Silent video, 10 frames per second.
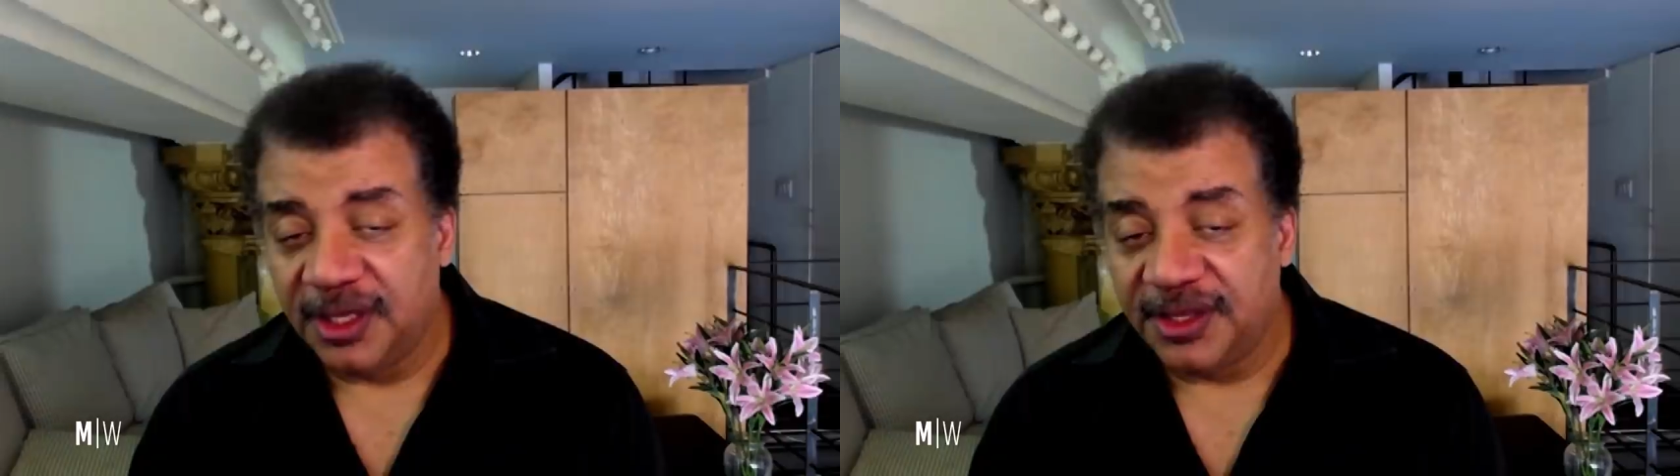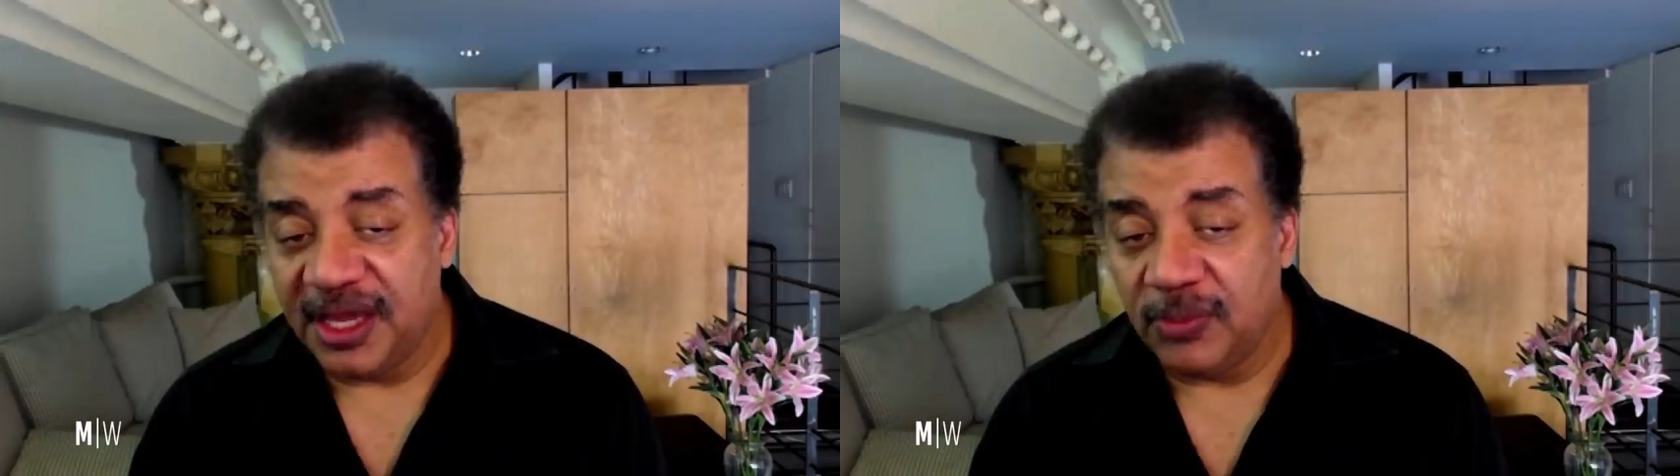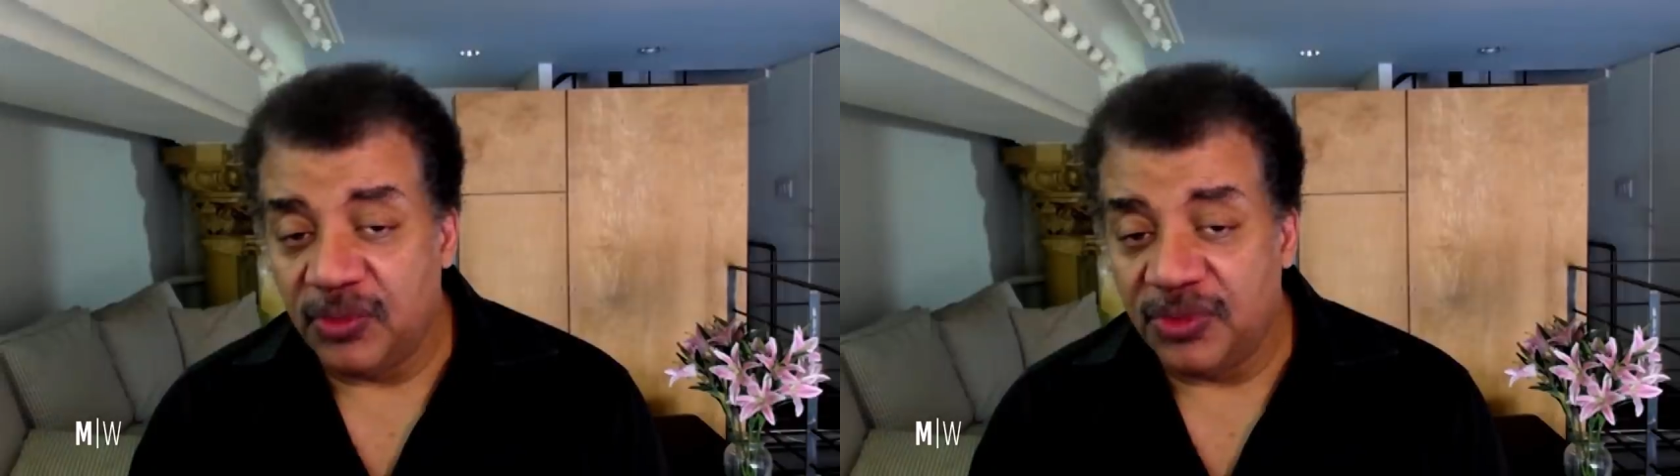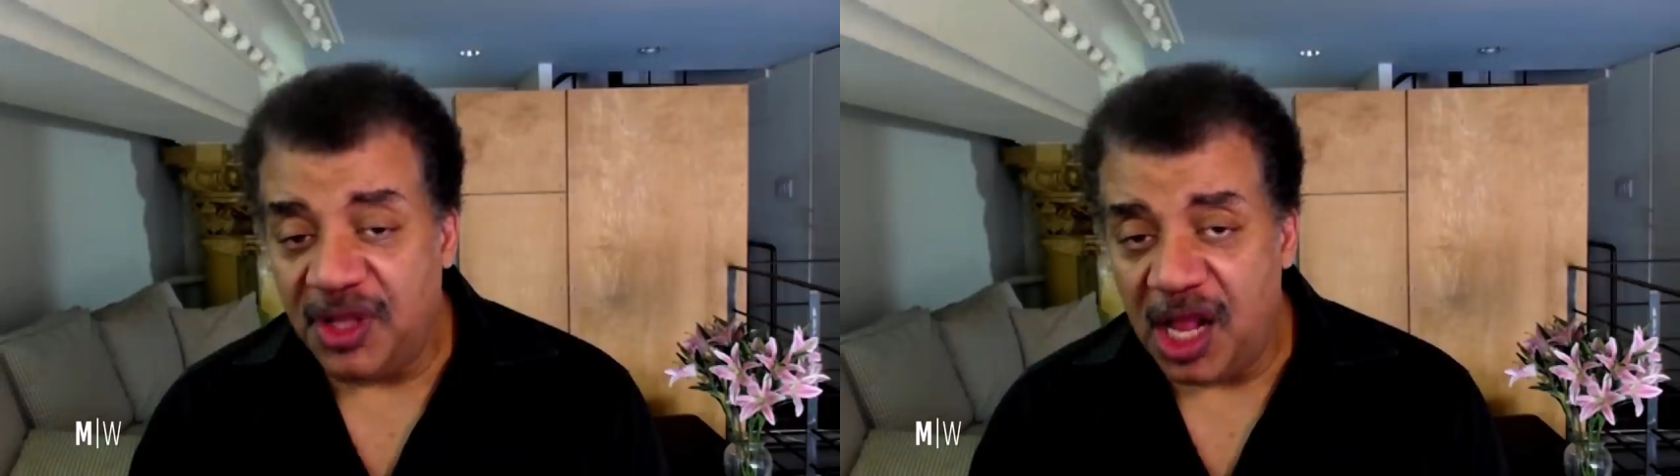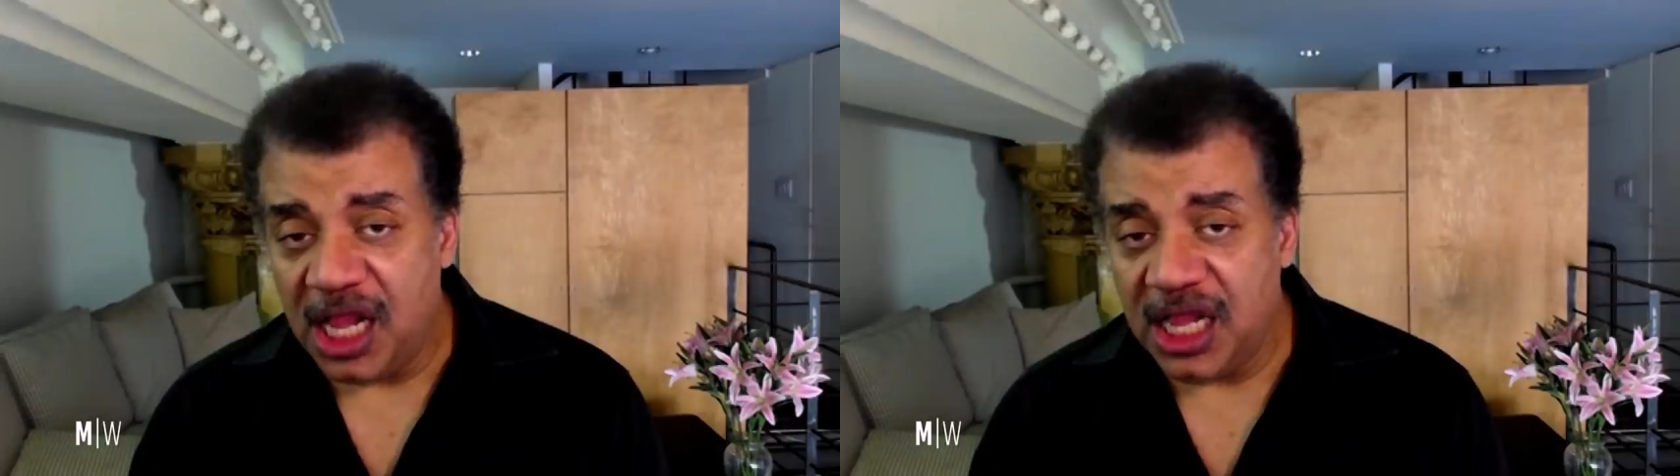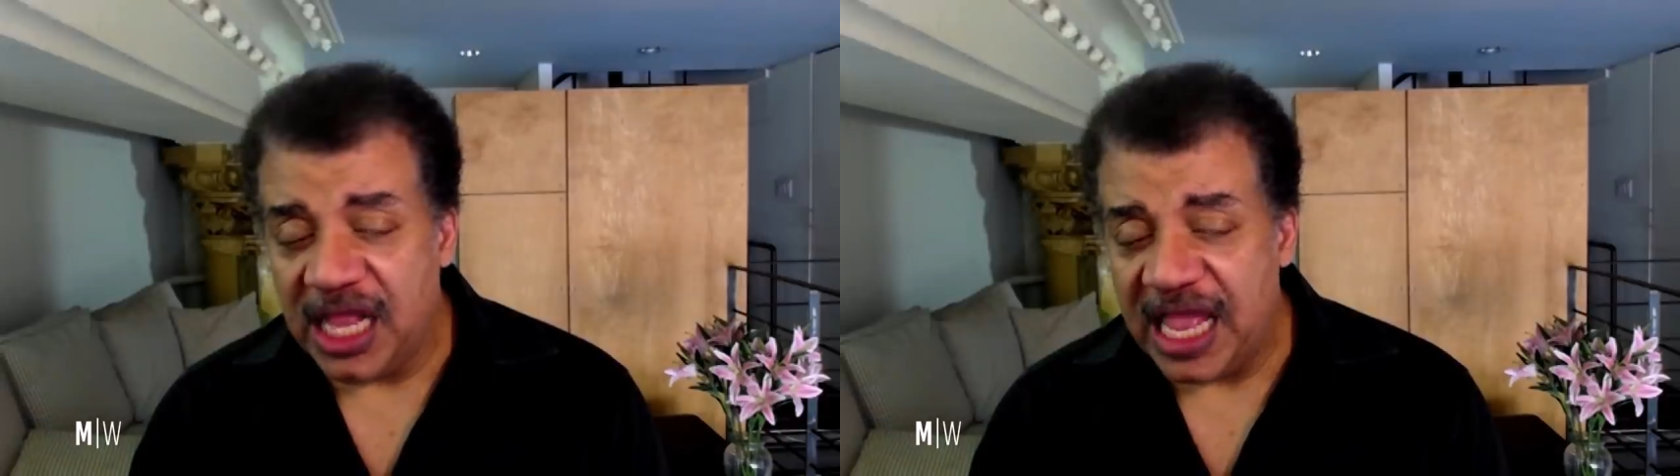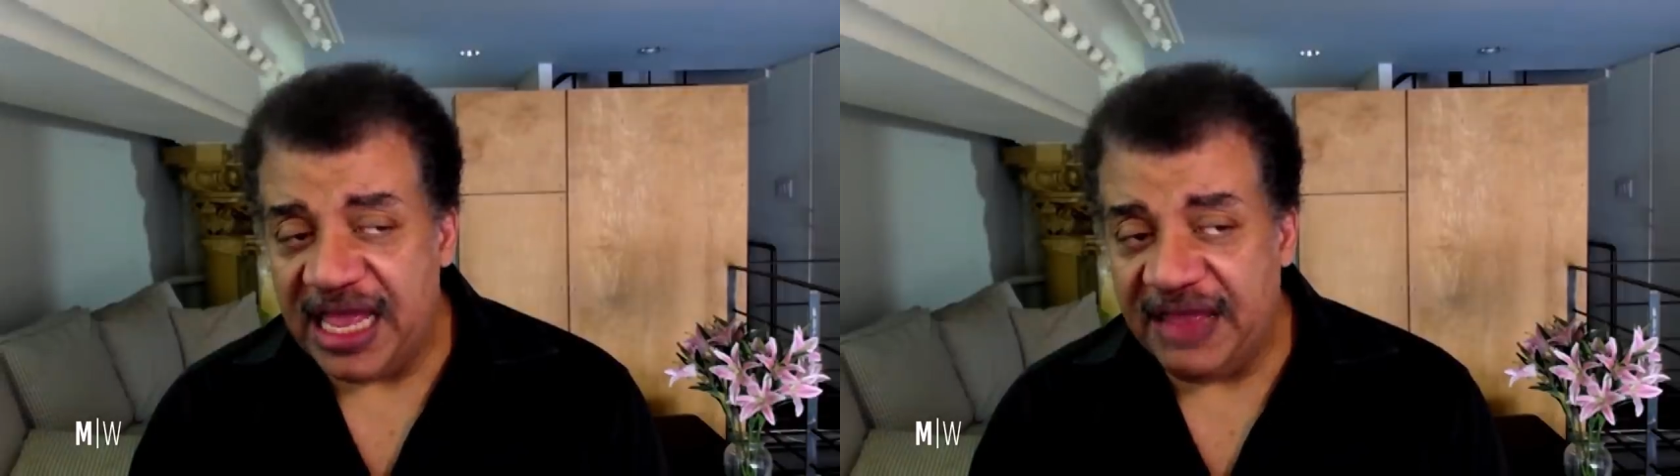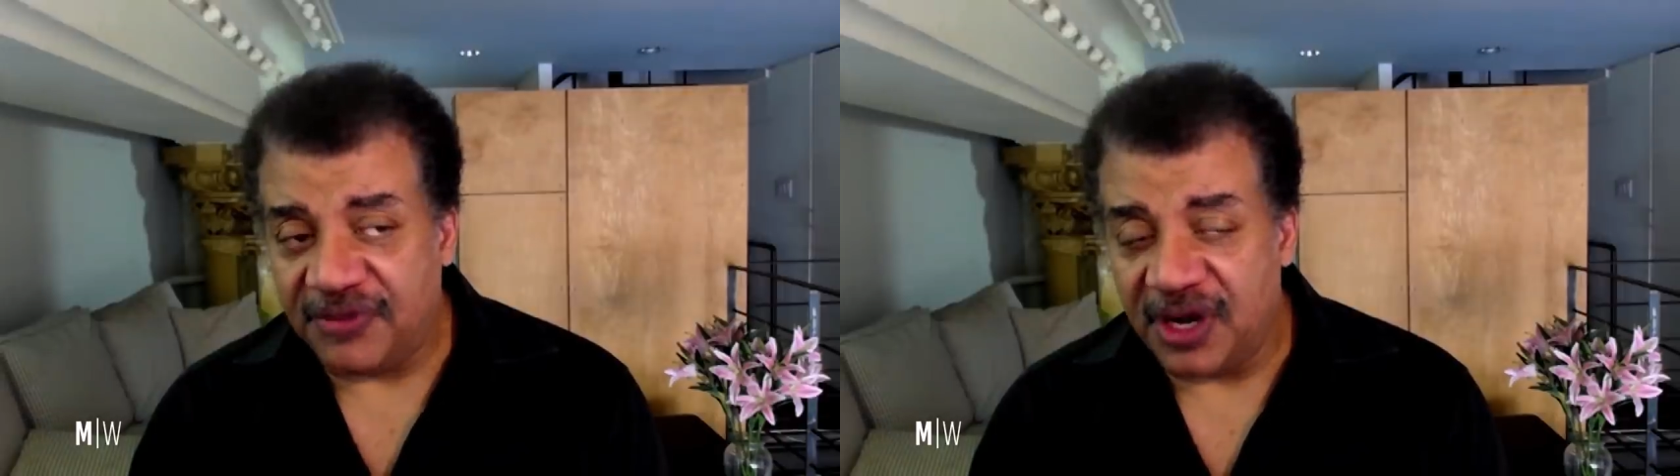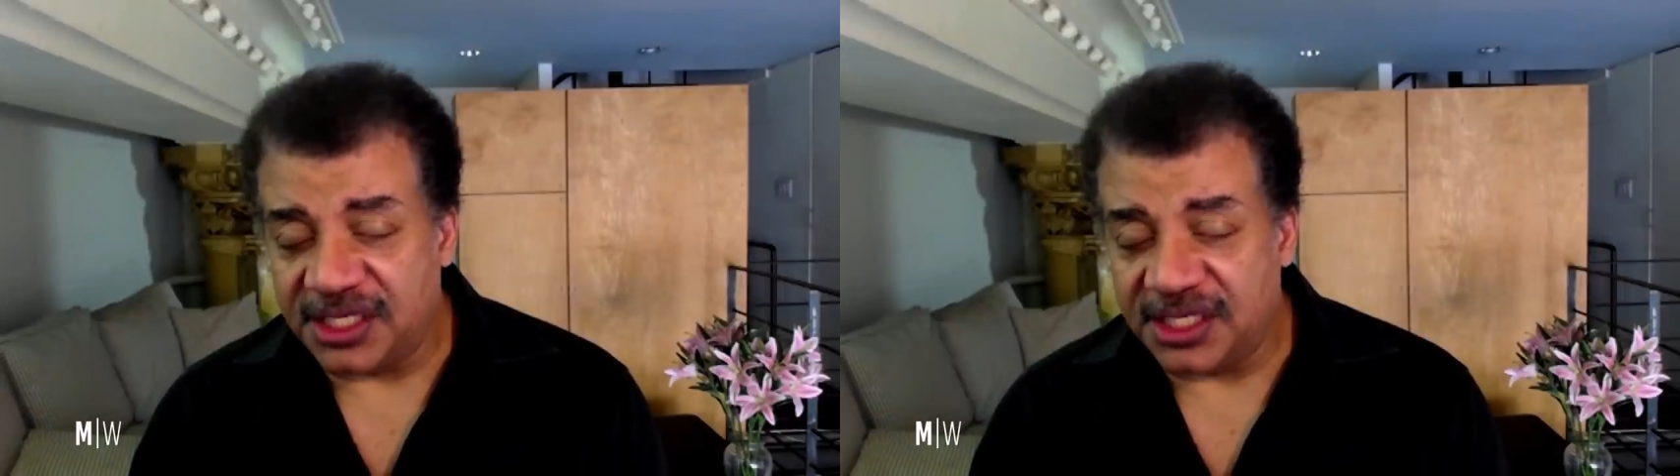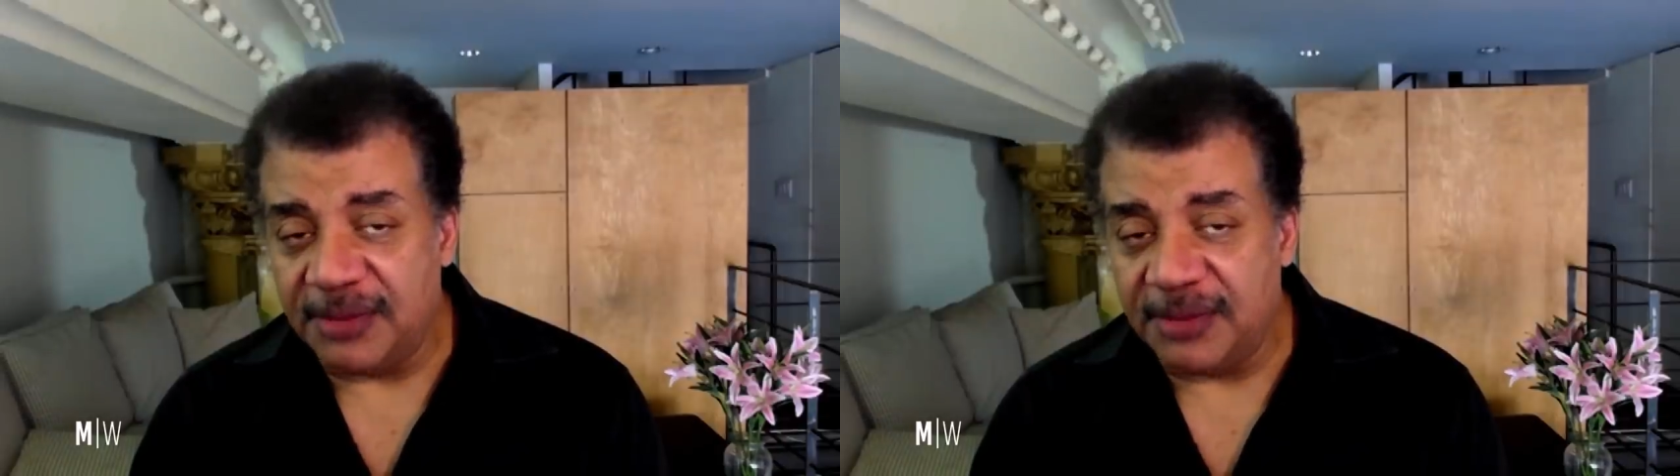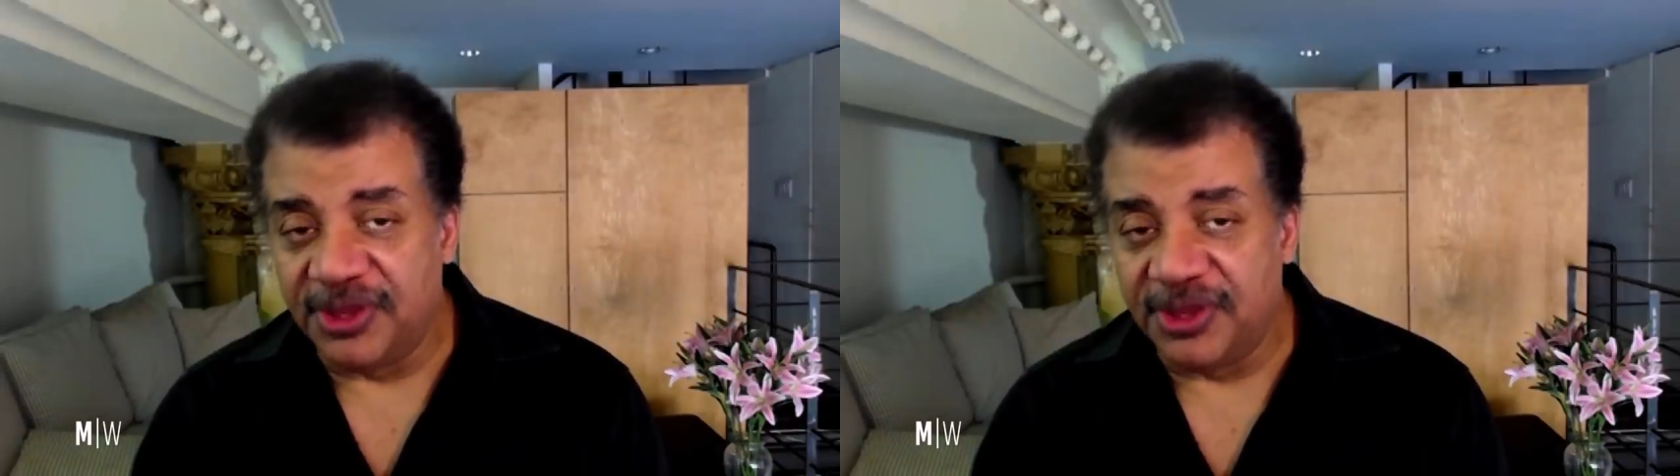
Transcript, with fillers: If they're not stable,